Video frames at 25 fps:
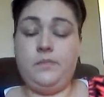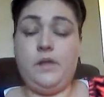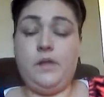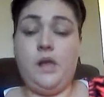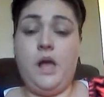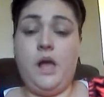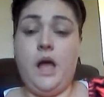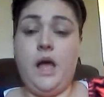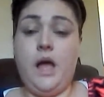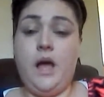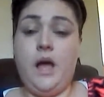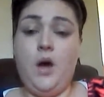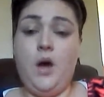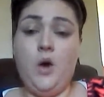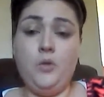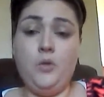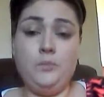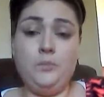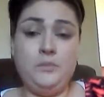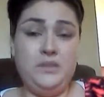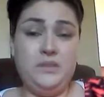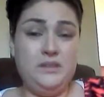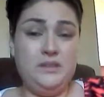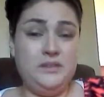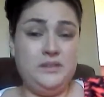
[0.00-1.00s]
I
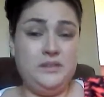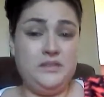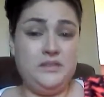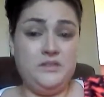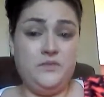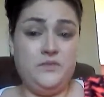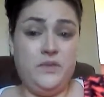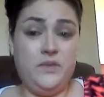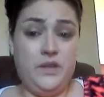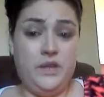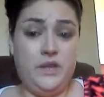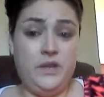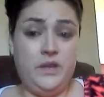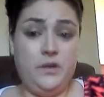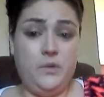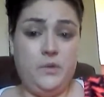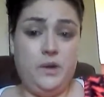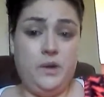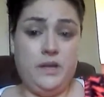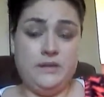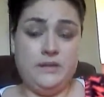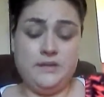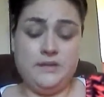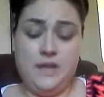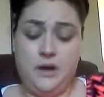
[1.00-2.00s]
hope that this video
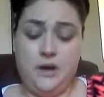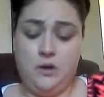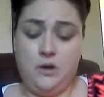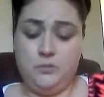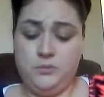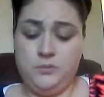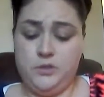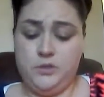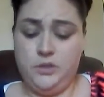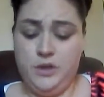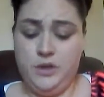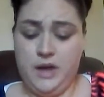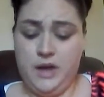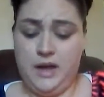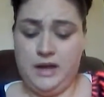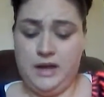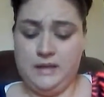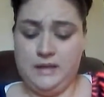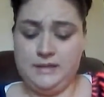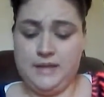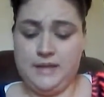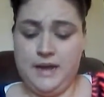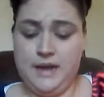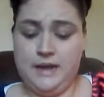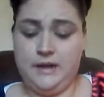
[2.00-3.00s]
has helped you
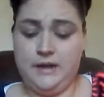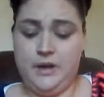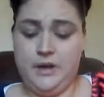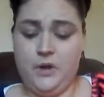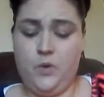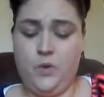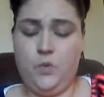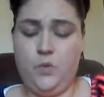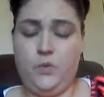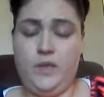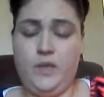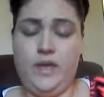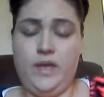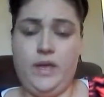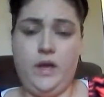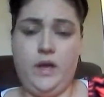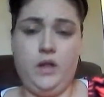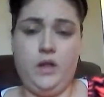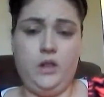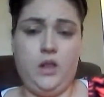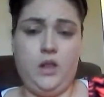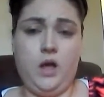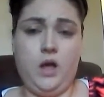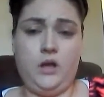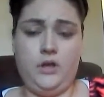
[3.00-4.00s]
guys. I know that
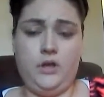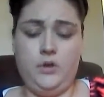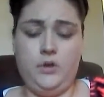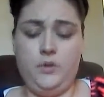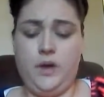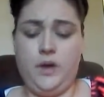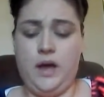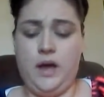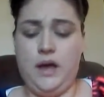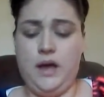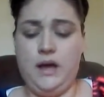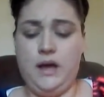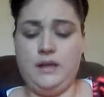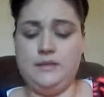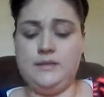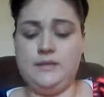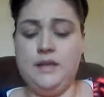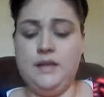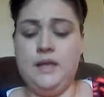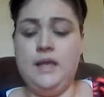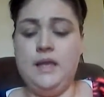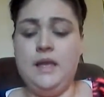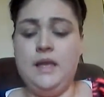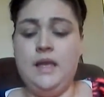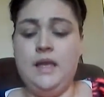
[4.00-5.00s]
a lot of you guys
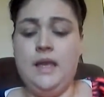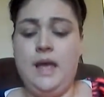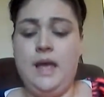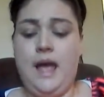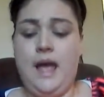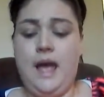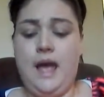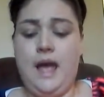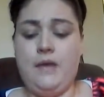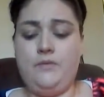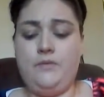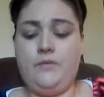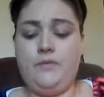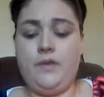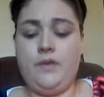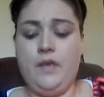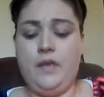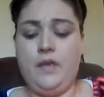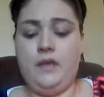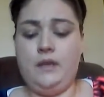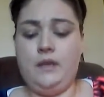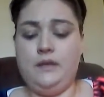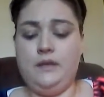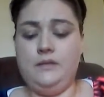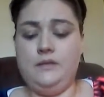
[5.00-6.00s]
have
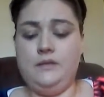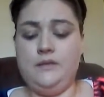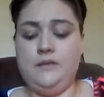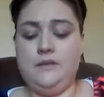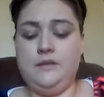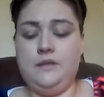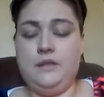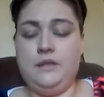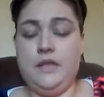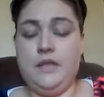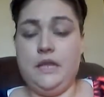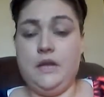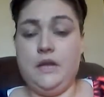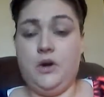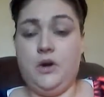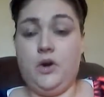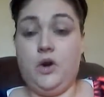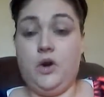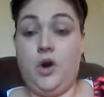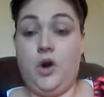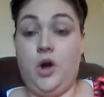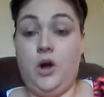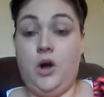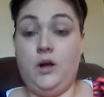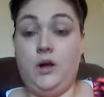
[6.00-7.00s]
kids that
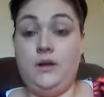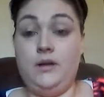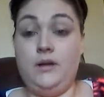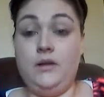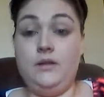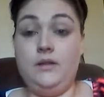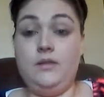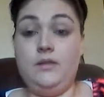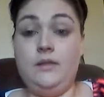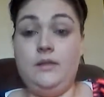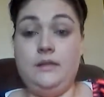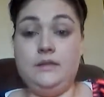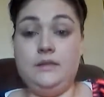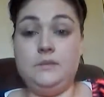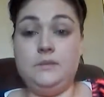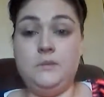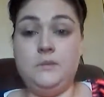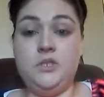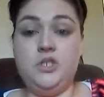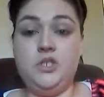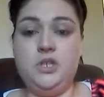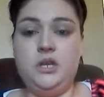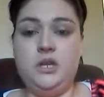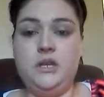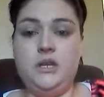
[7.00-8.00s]
are on these
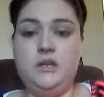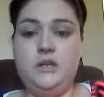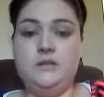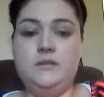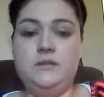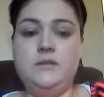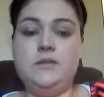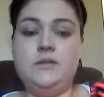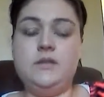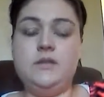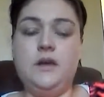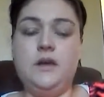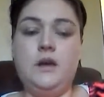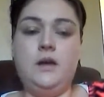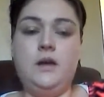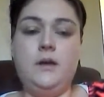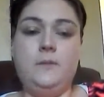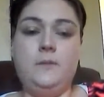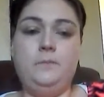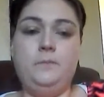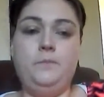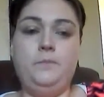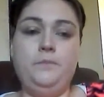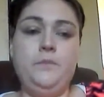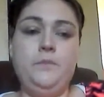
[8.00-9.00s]
machines.
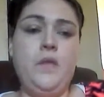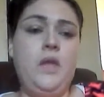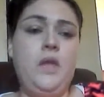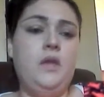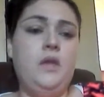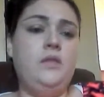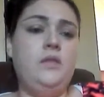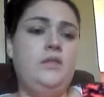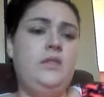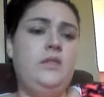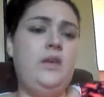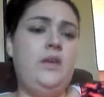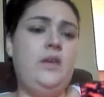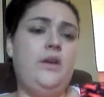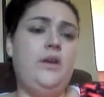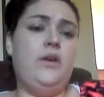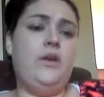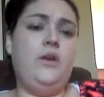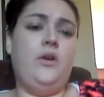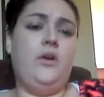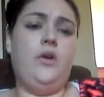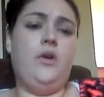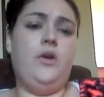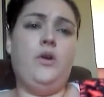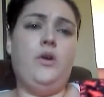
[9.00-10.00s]

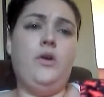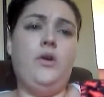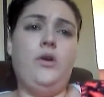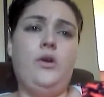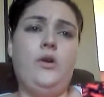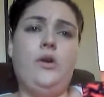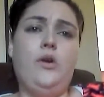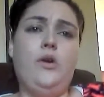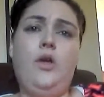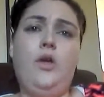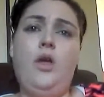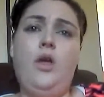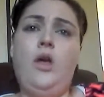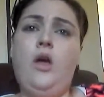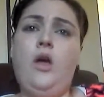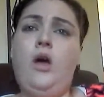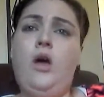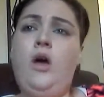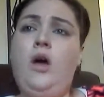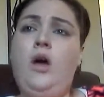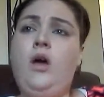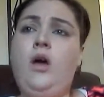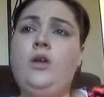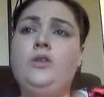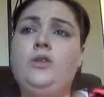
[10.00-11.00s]
There are
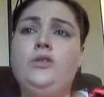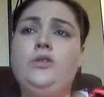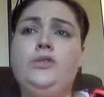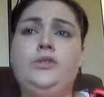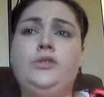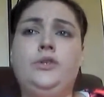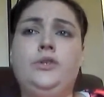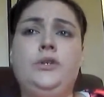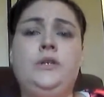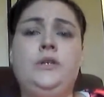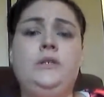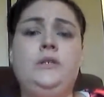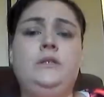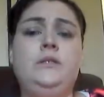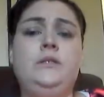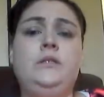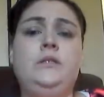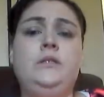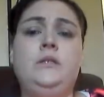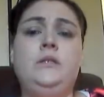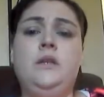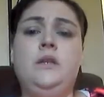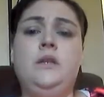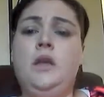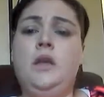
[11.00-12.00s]

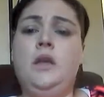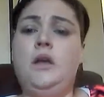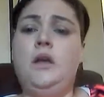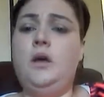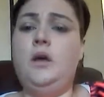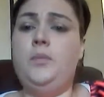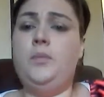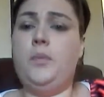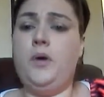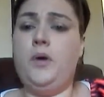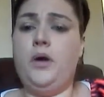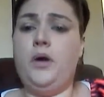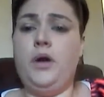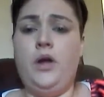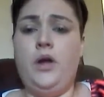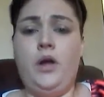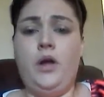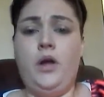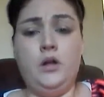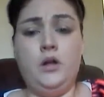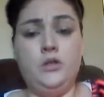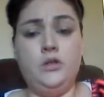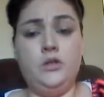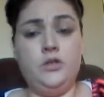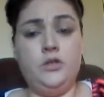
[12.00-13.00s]
hundreds upon
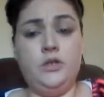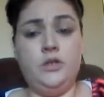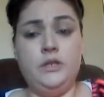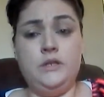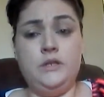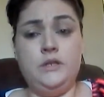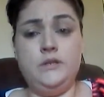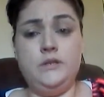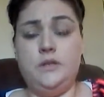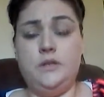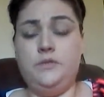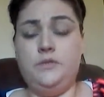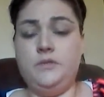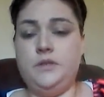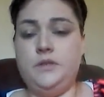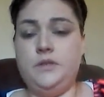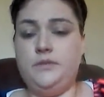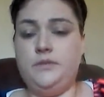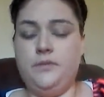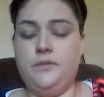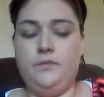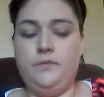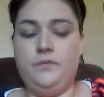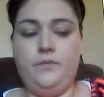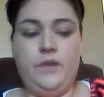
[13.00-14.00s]
hundreds of
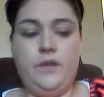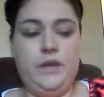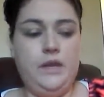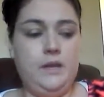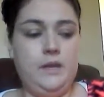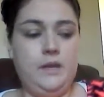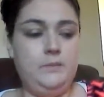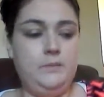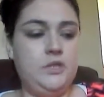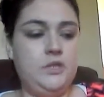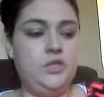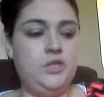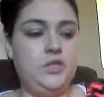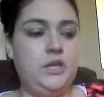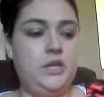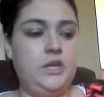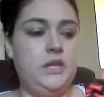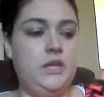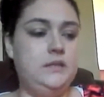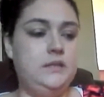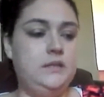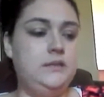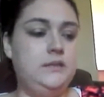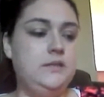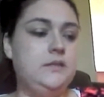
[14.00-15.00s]
different feeding
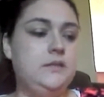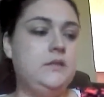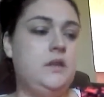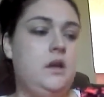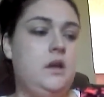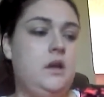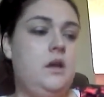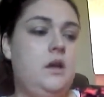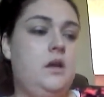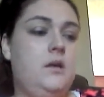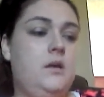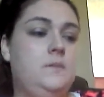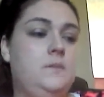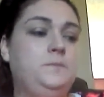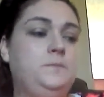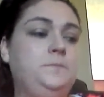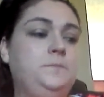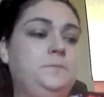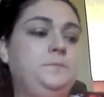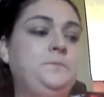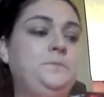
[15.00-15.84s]
machines. And,